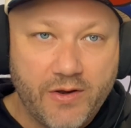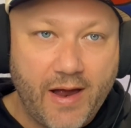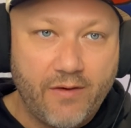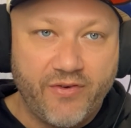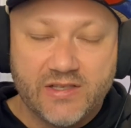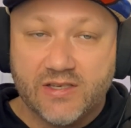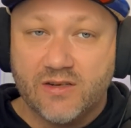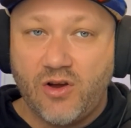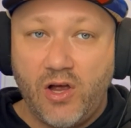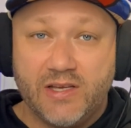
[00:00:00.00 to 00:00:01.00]
Now
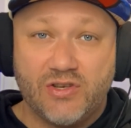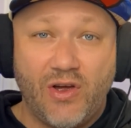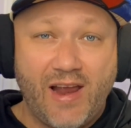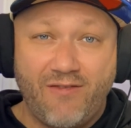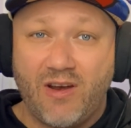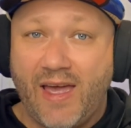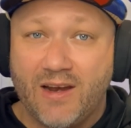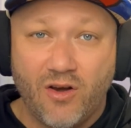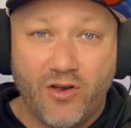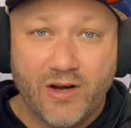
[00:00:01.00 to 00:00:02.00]
Vincent Koch has not had
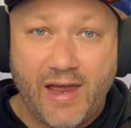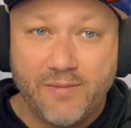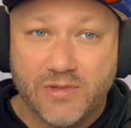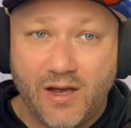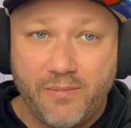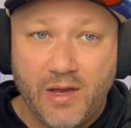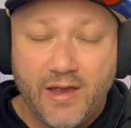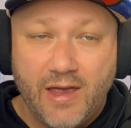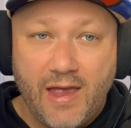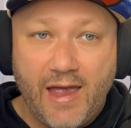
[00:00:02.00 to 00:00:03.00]
a lot of game time,
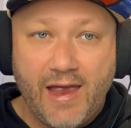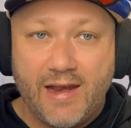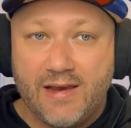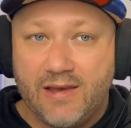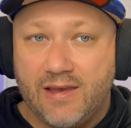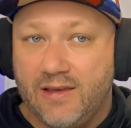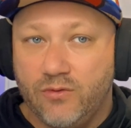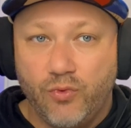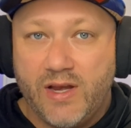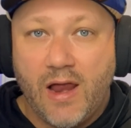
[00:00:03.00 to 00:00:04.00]
and
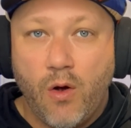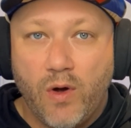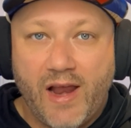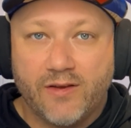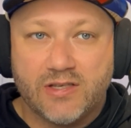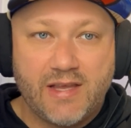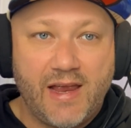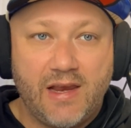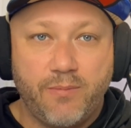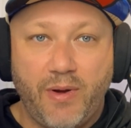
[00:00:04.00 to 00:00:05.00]
we know what
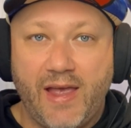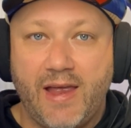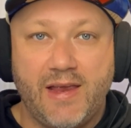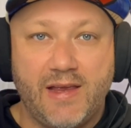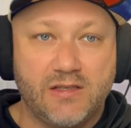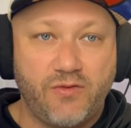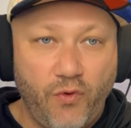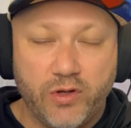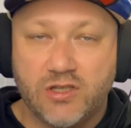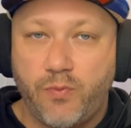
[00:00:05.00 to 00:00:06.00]
outstanding player he is
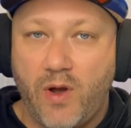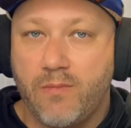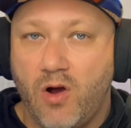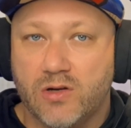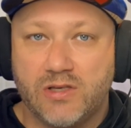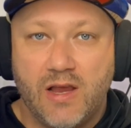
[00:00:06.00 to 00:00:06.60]
for the Springboks.